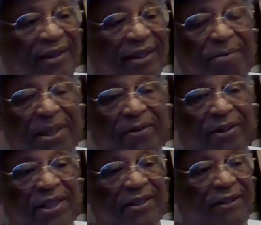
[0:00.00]
Got married
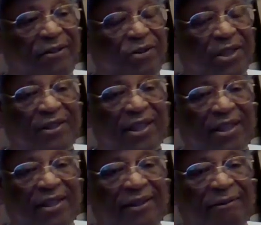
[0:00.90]
in
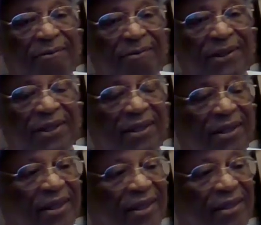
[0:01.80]
1969.
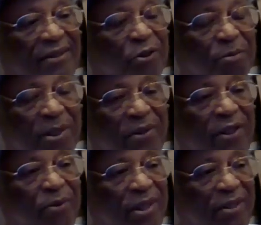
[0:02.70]
Took my
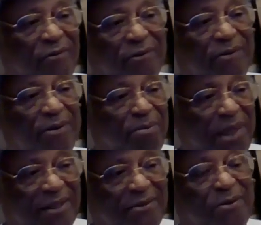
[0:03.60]
then wife
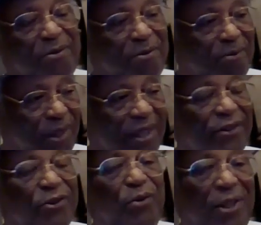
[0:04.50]
back to where
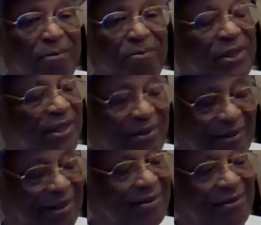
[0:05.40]
I grew up.
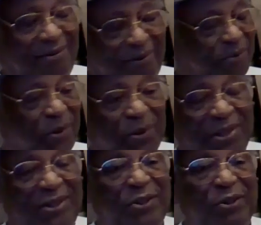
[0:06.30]
We're
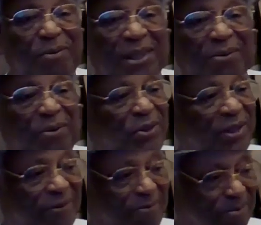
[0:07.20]
going to Germany. I want
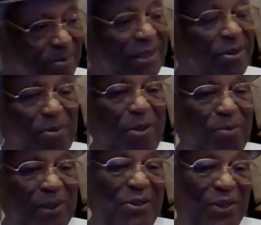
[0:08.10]
you to meet the
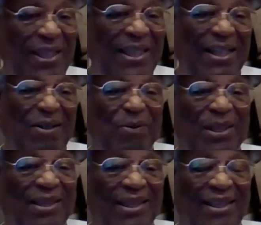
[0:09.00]
people I used to hang out
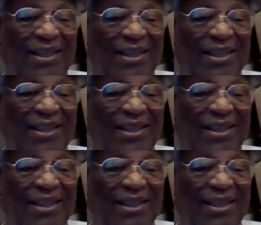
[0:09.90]
with.